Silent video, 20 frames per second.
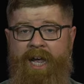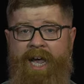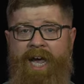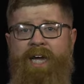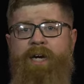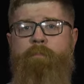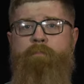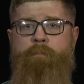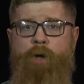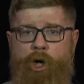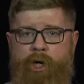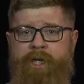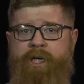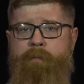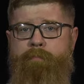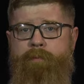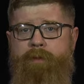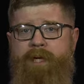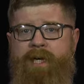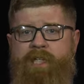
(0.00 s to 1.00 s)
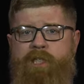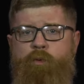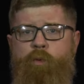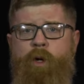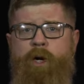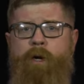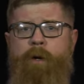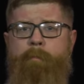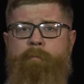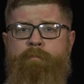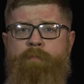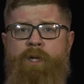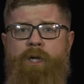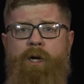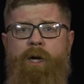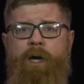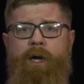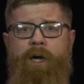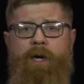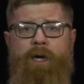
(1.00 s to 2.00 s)
and a marketplace where
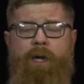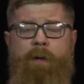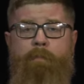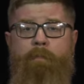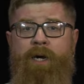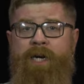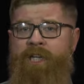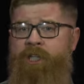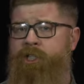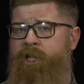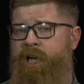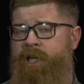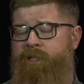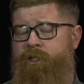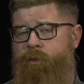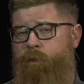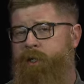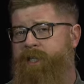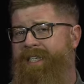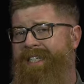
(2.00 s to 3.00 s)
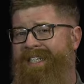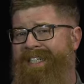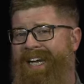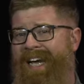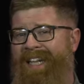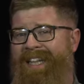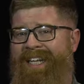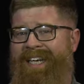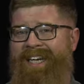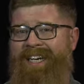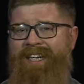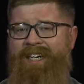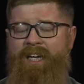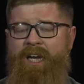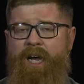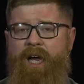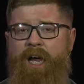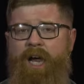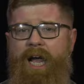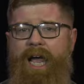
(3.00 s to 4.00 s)
uh, money changers were selling
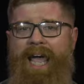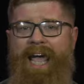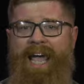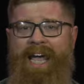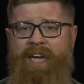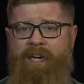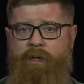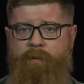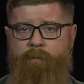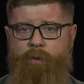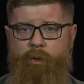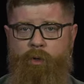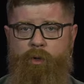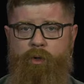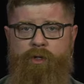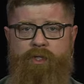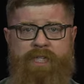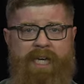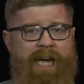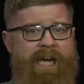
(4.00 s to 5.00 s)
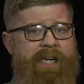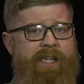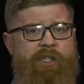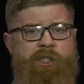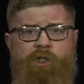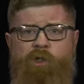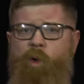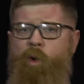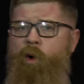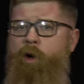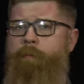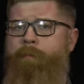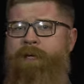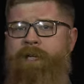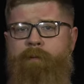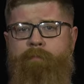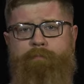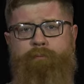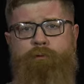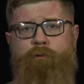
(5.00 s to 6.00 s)
animals at
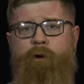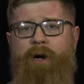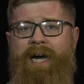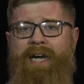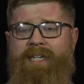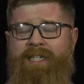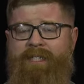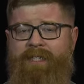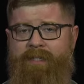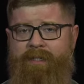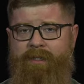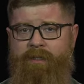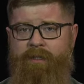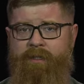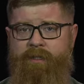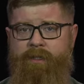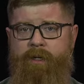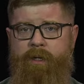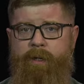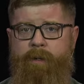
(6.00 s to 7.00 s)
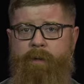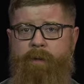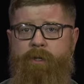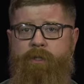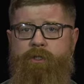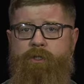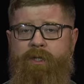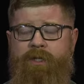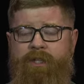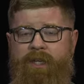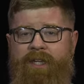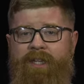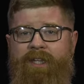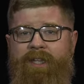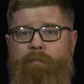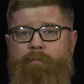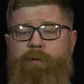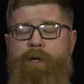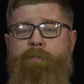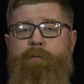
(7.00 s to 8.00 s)
exorbitant prices so that,
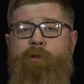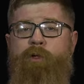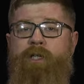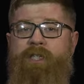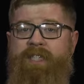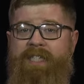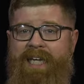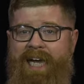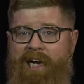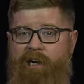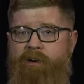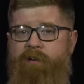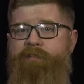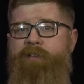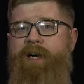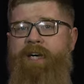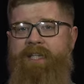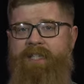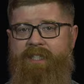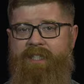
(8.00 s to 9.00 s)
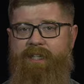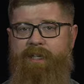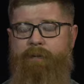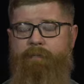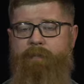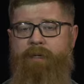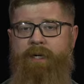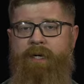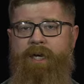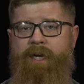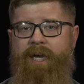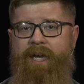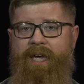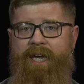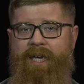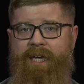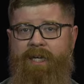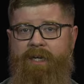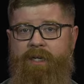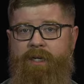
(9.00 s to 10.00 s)
that people could sacrifice them
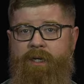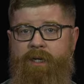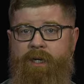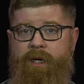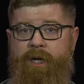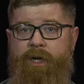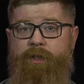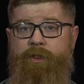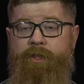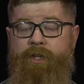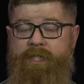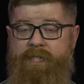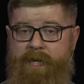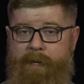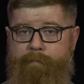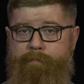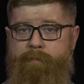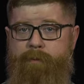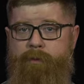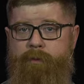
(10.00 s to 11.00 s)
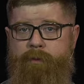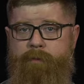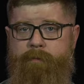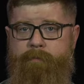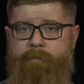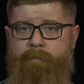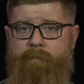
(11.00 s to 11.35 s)
in the temple.